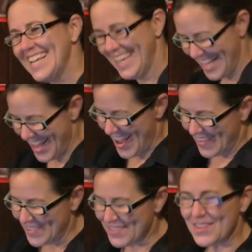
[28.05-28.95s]
And
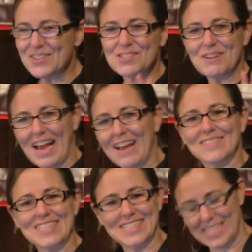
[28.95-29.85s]
well, for those who
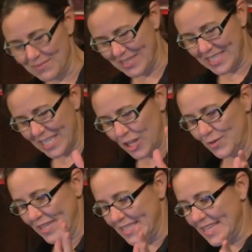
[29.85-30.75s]
haven't seen, let me just tell you,
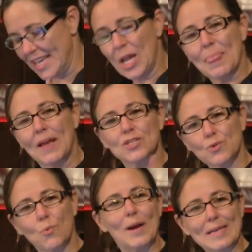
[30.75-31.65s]
it is a
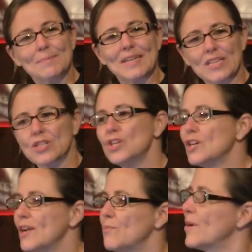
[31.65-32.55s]
20-minute
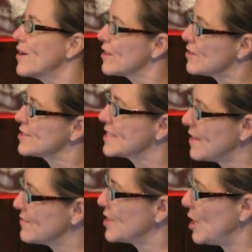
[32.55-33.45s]
look at where all our
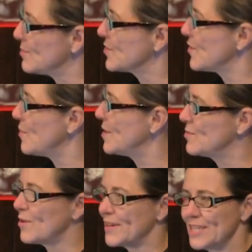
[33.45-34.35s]
stuff comes from
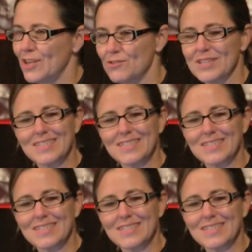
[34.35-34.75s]
and where it goes.